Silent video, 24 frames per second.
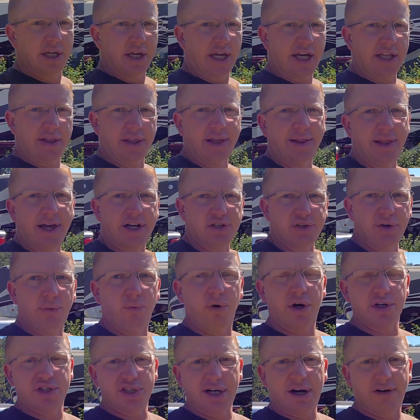And they'll actually
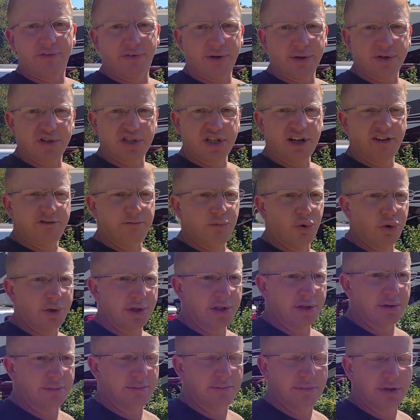watch out for your stuff more
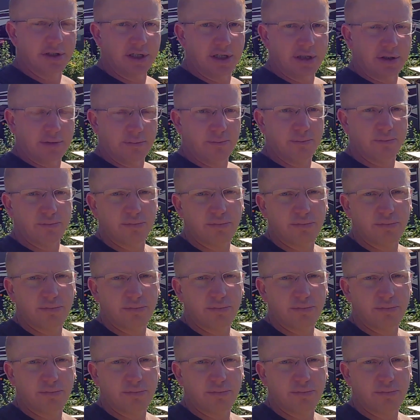than, you know,